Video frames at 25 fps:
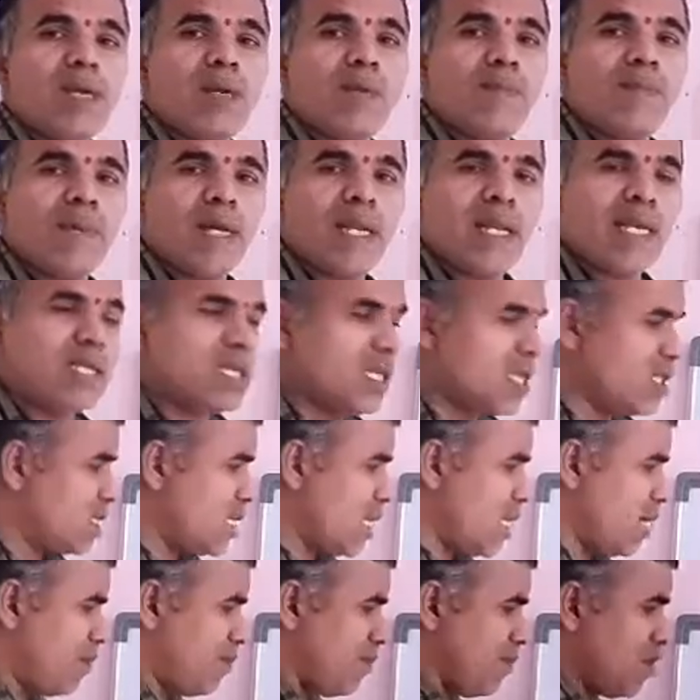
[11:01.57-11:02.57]
number is the
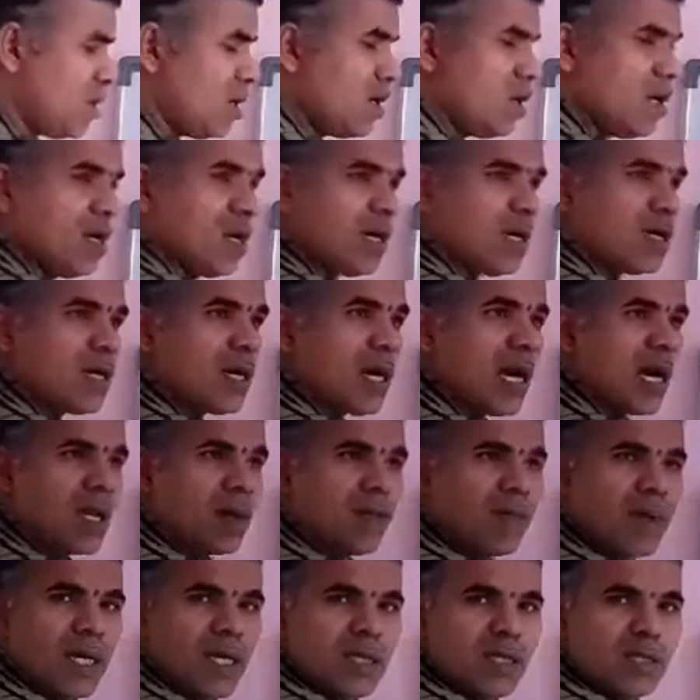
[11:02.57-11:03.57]
same.
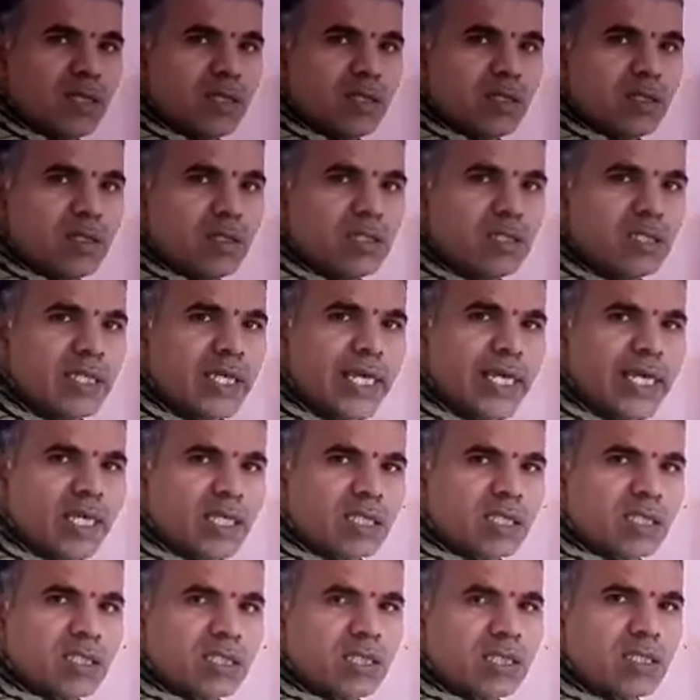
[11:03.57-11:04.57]
Carbon
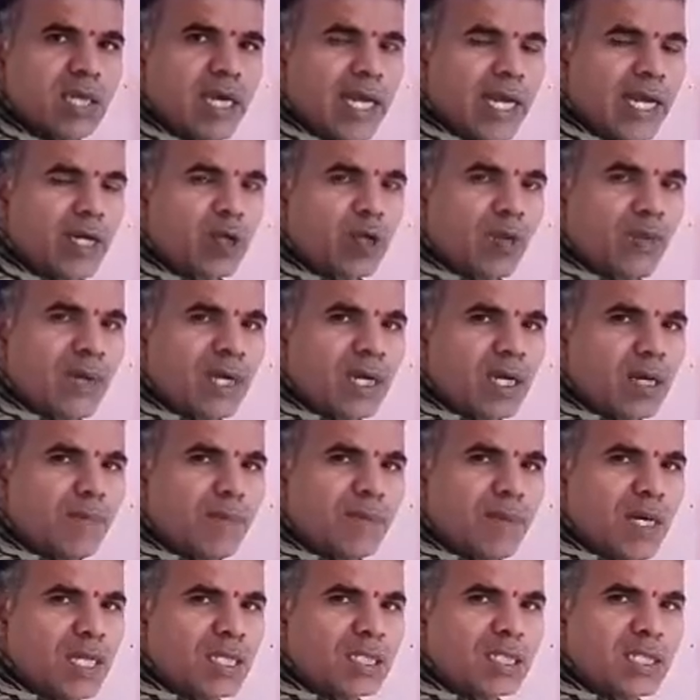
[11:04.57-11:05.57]
6, atomic
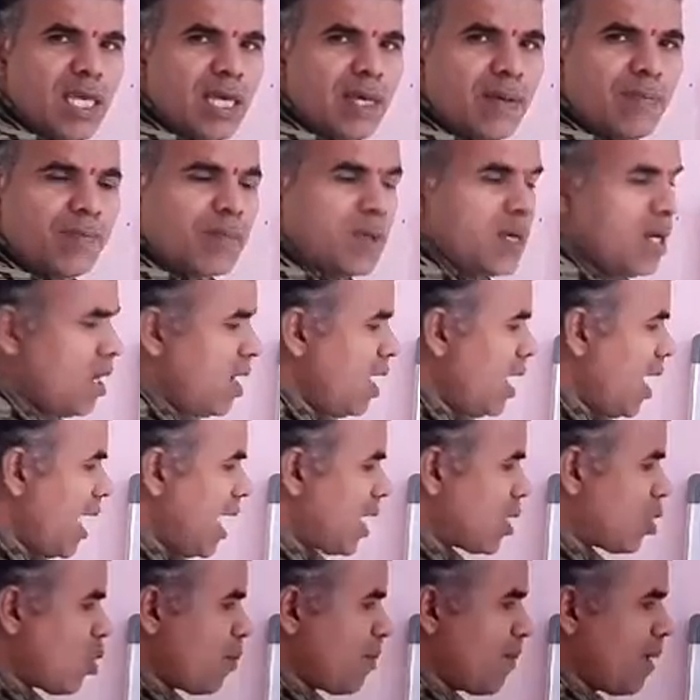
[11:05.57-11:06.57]
number same,
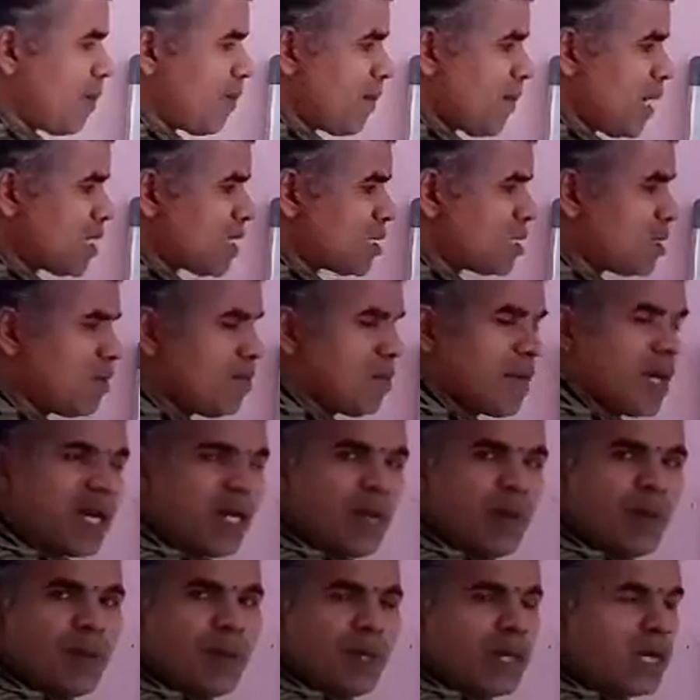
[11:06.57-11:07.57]
atomic mass number
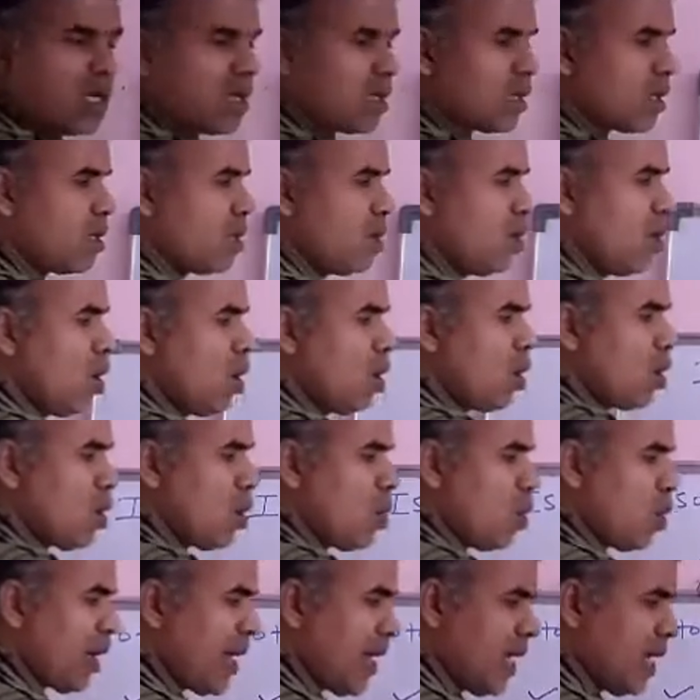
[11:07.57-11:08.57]
different.
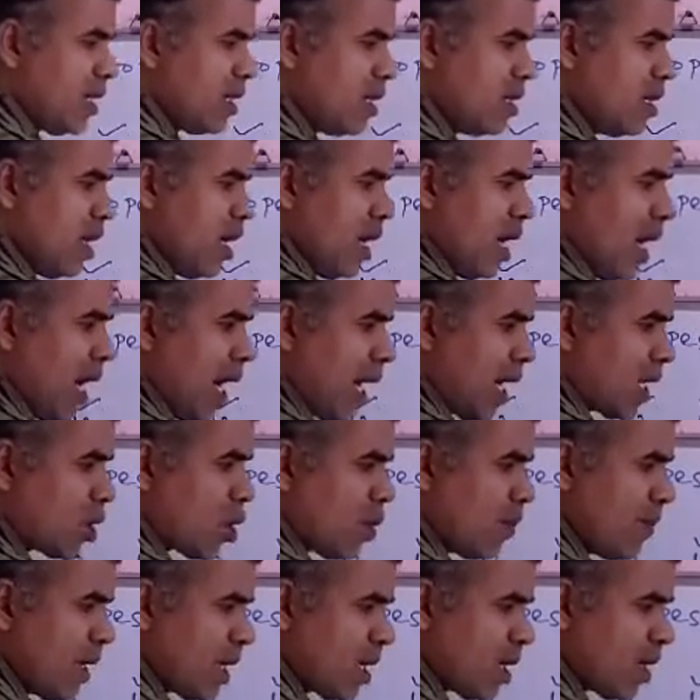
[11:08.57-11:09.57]
Chlorine,
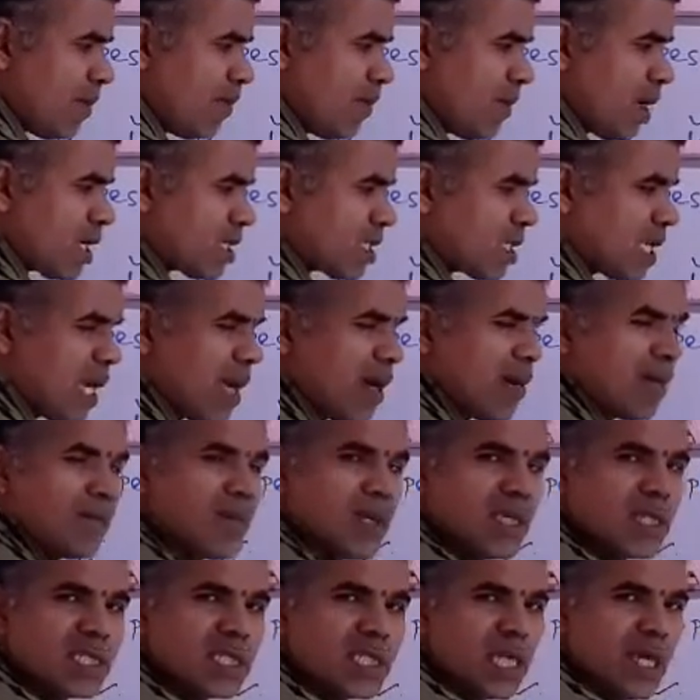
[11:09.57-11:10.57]
atomic number
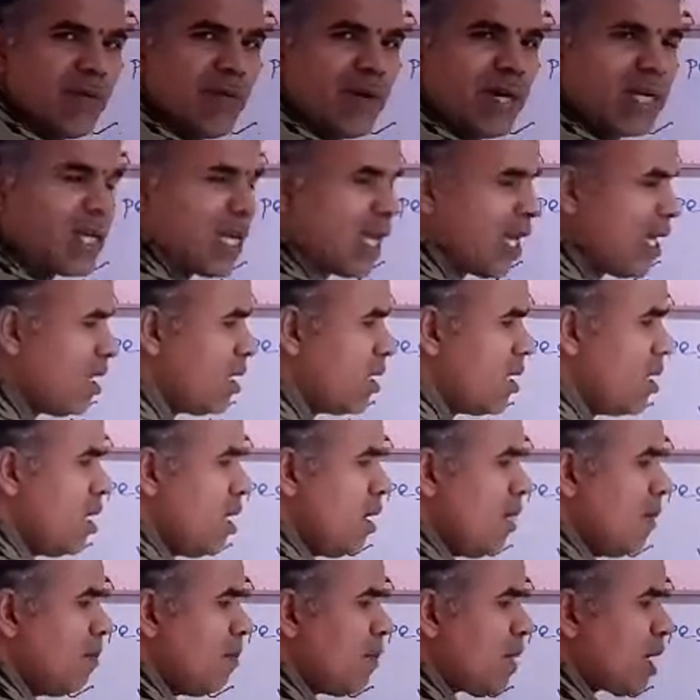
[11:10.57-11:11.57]
same
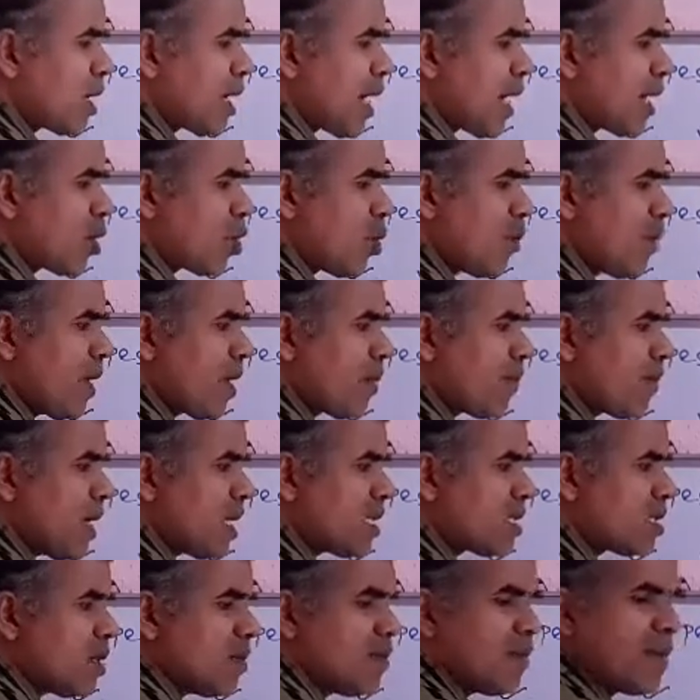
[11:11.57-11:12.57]
17, but atomic
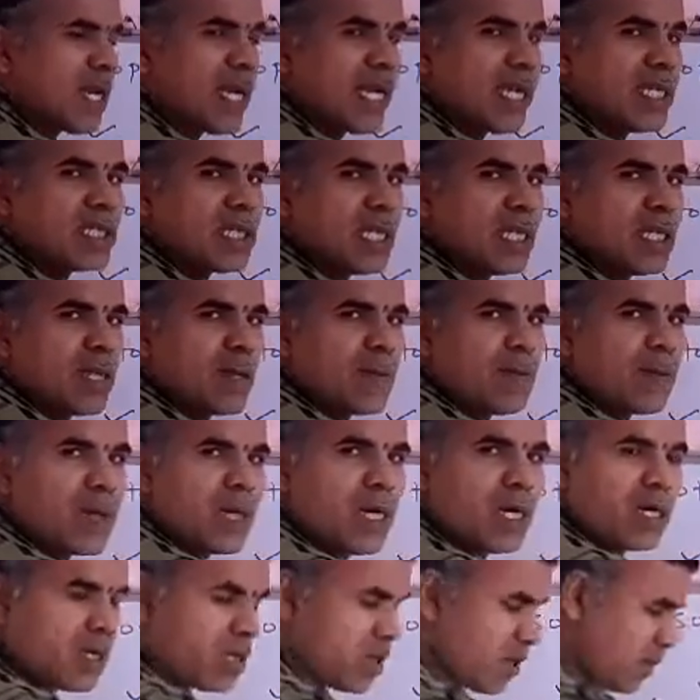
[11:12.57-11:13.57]
mass number is
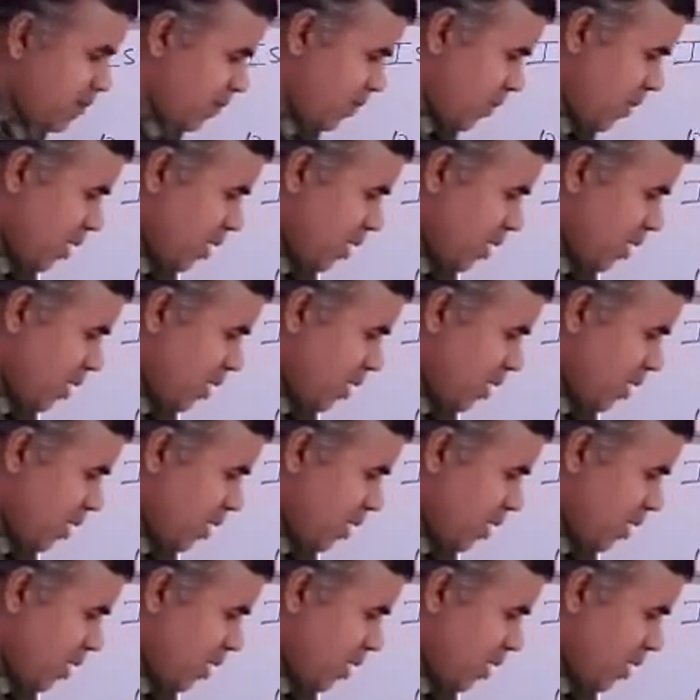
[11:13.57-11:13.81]
different.